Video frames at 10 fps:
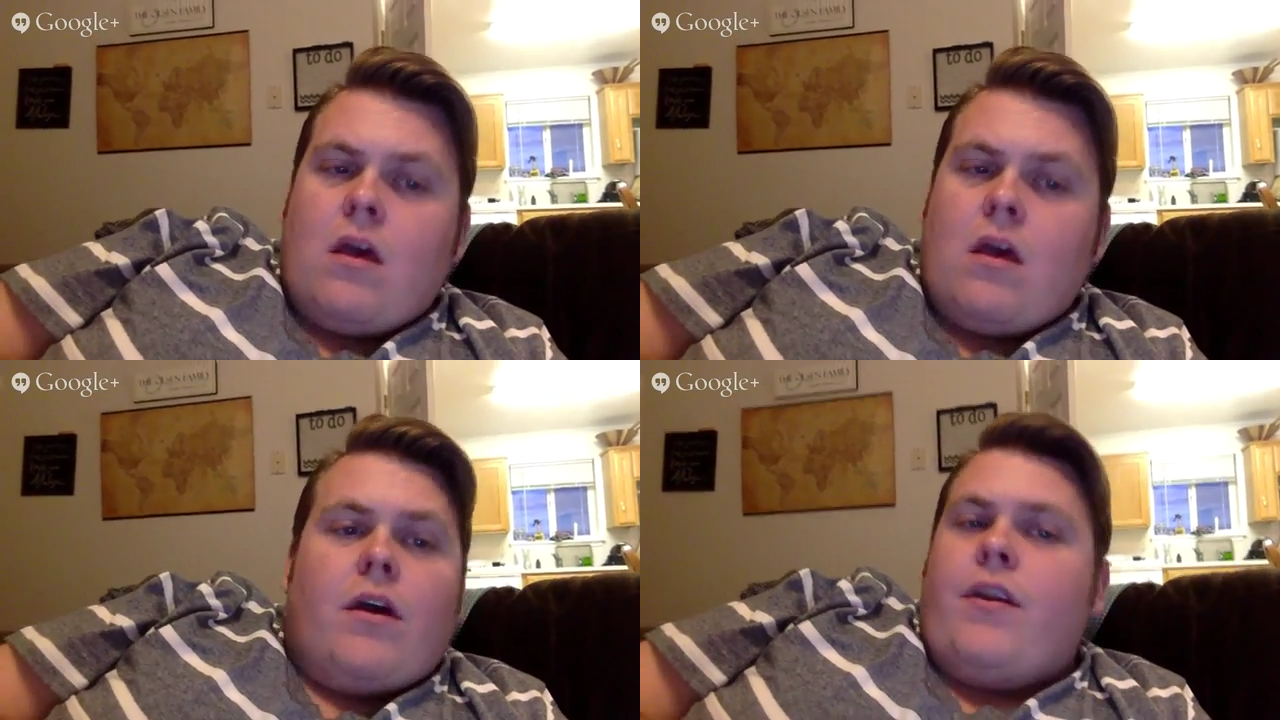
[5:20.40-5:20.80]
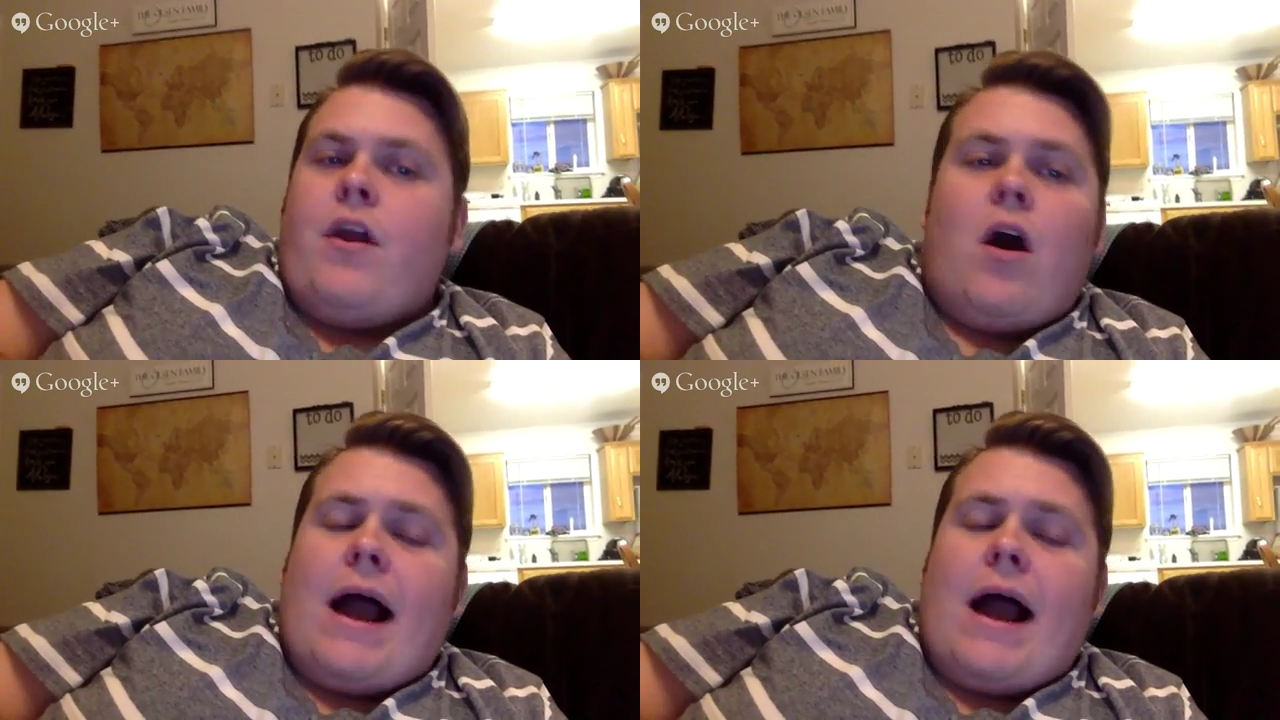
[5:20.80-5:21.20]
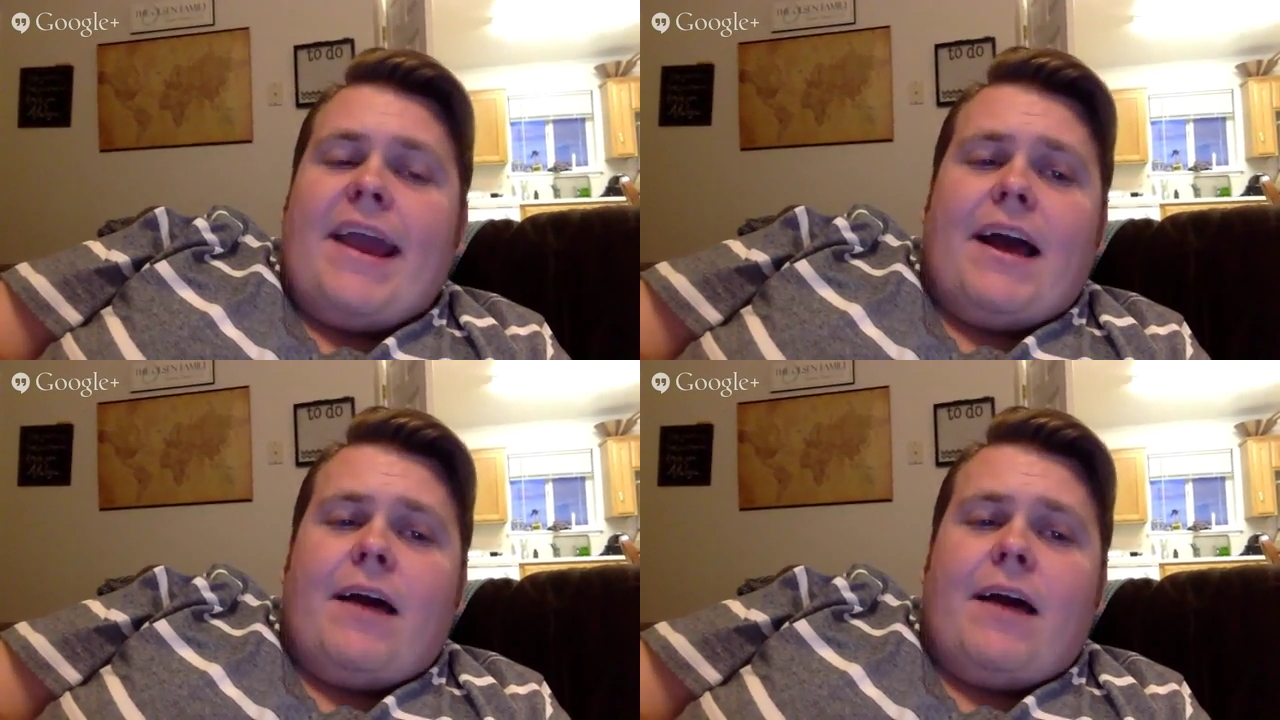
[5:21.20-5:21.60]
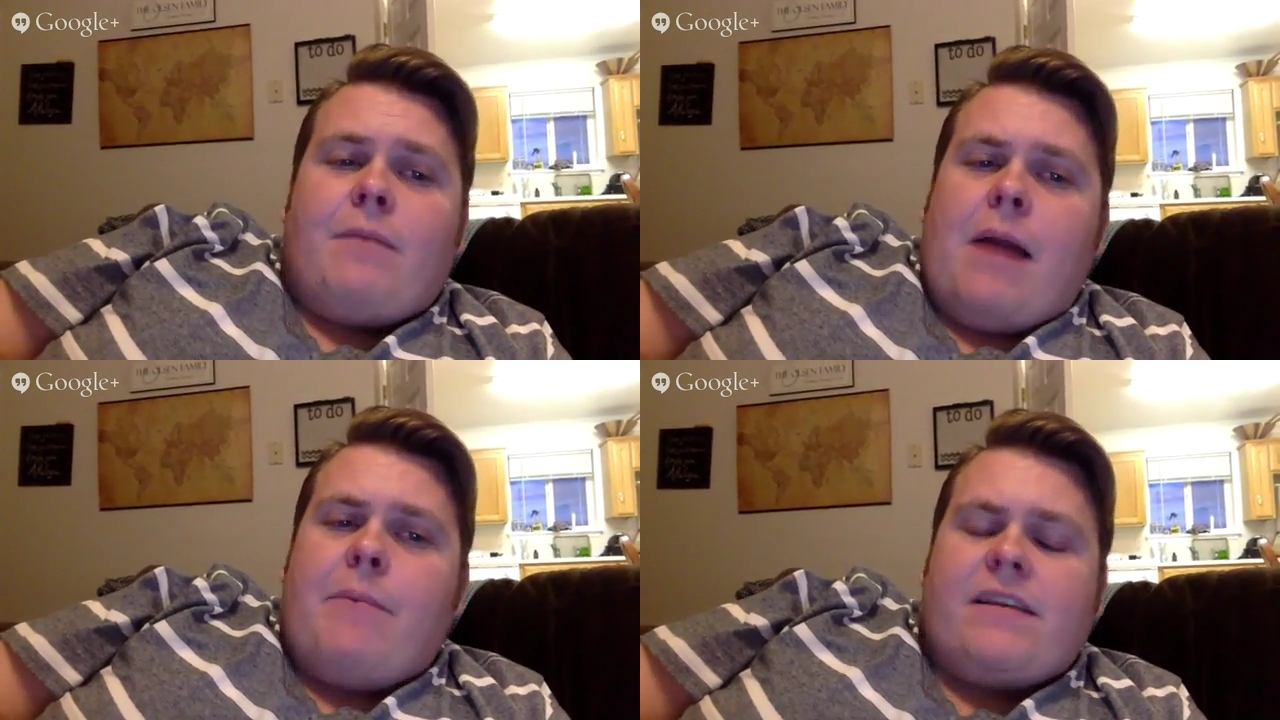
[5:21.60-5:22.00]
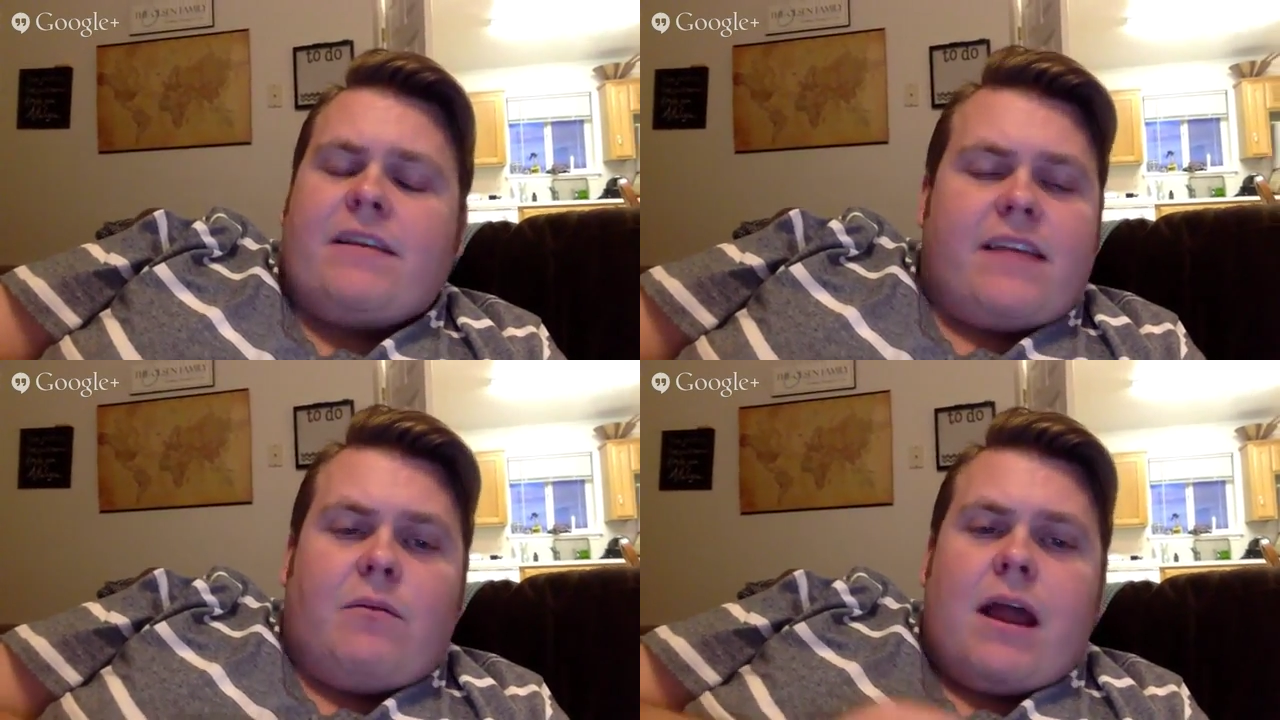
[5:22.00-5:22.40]
No, I messed
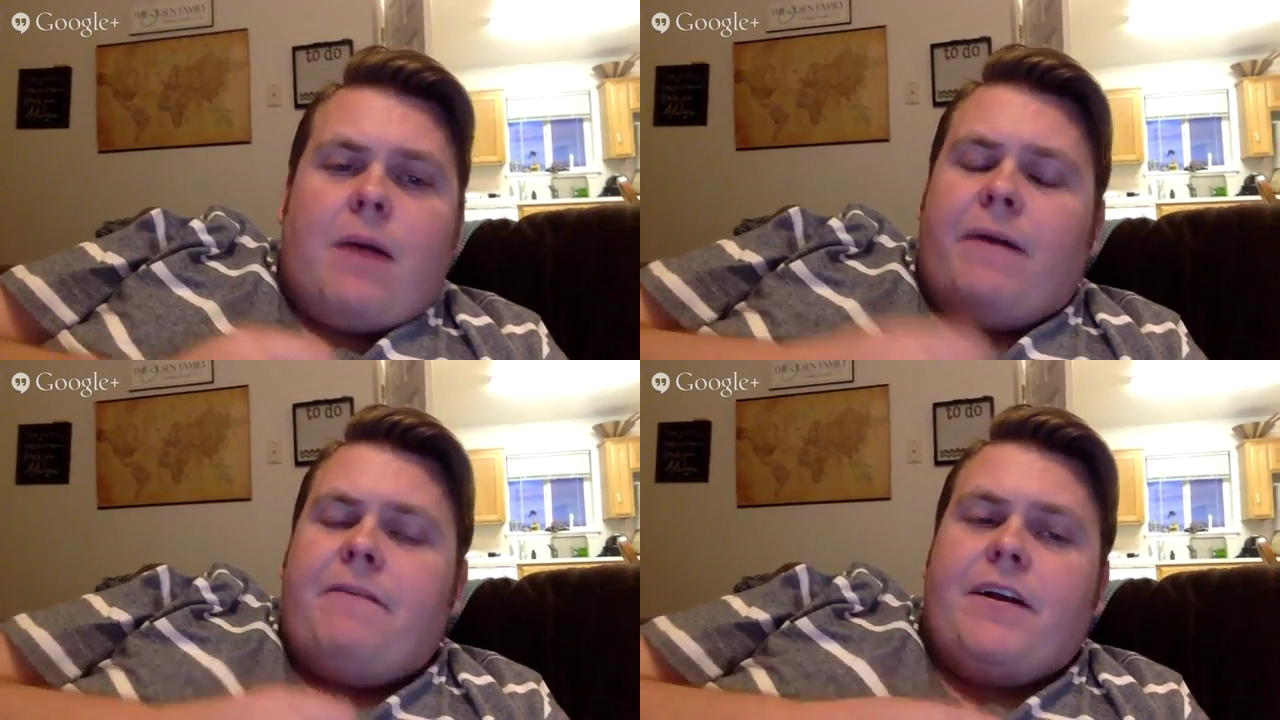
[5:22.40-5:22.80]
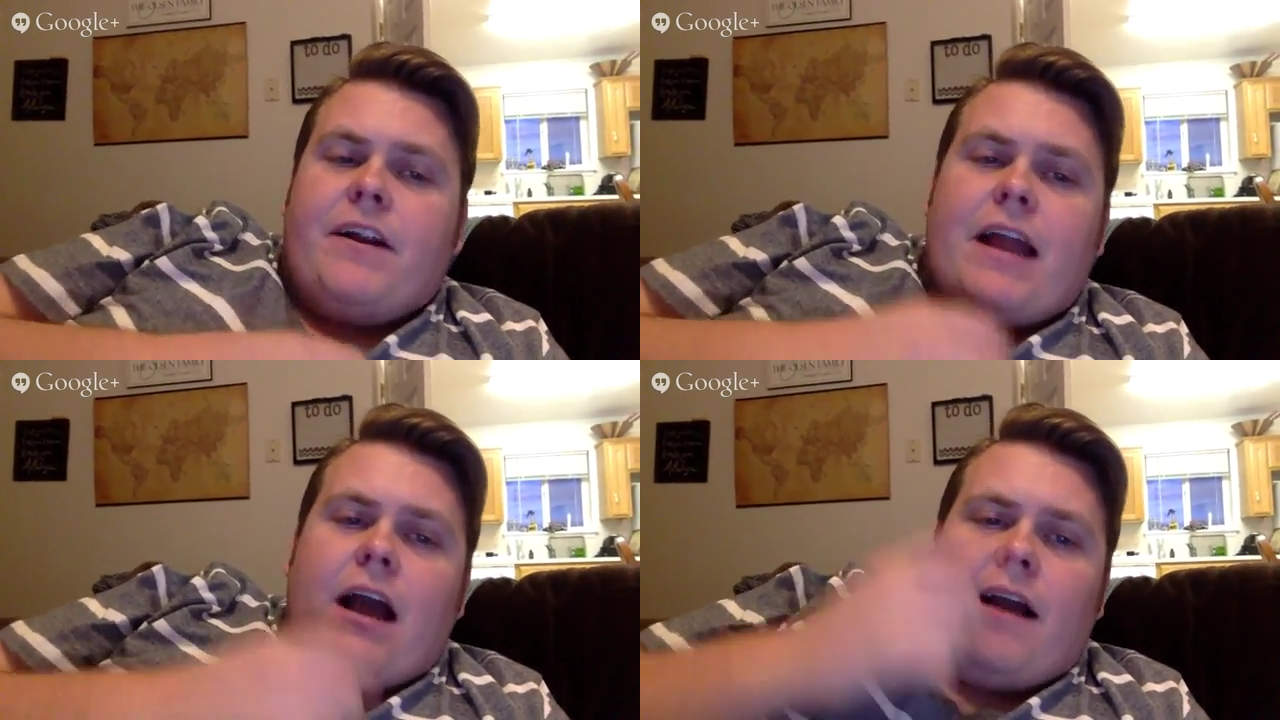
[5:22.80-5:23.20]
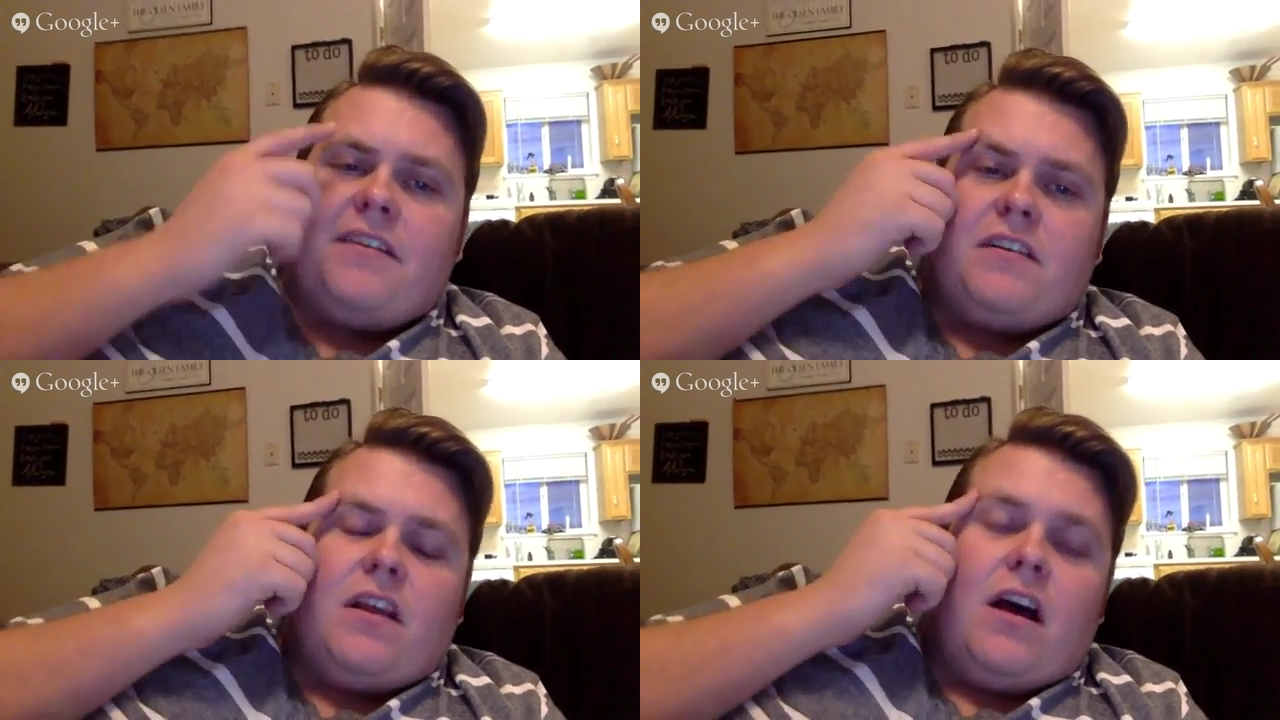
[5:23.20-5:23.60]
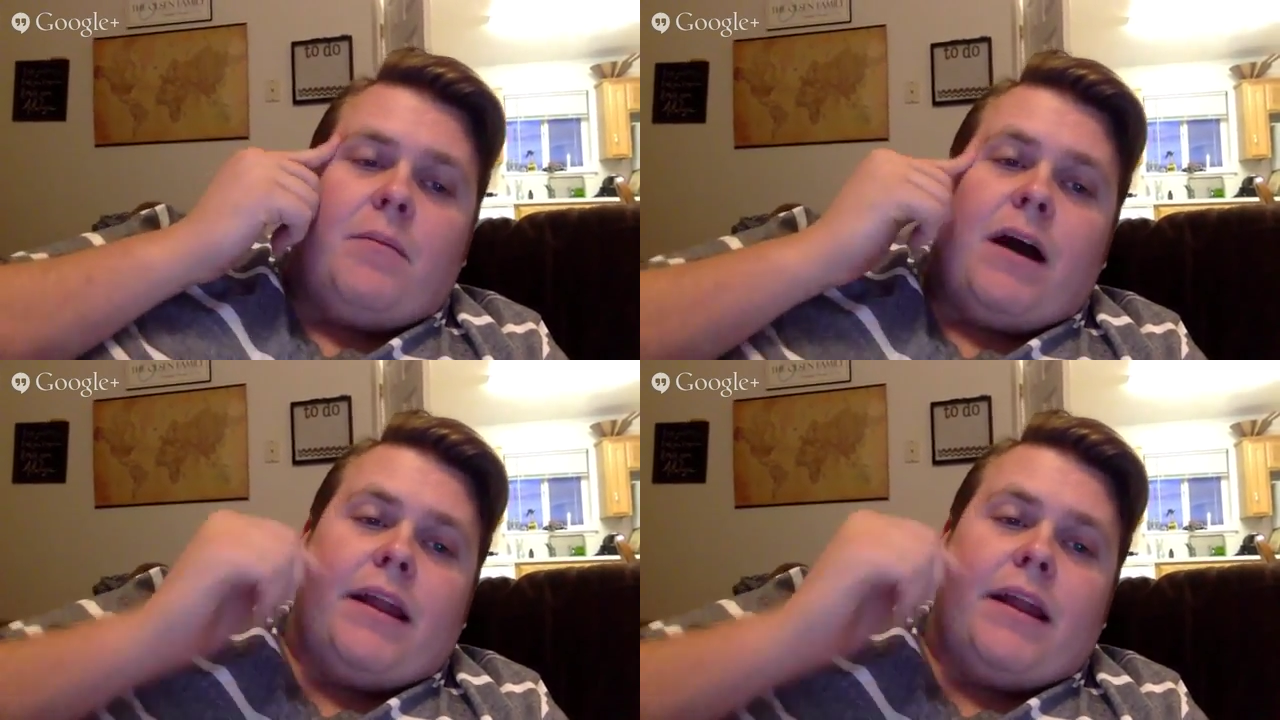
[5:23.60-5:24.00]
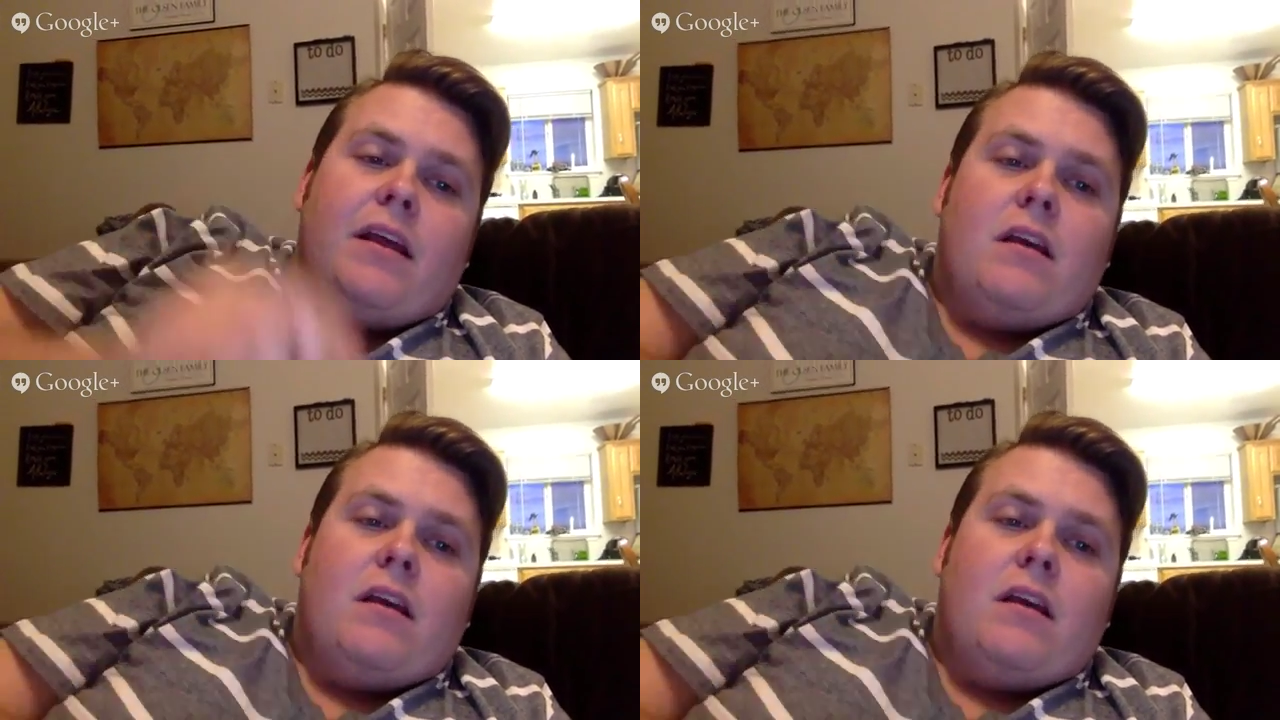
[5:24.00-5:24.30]
that one up. I figured it out. I just thought about it.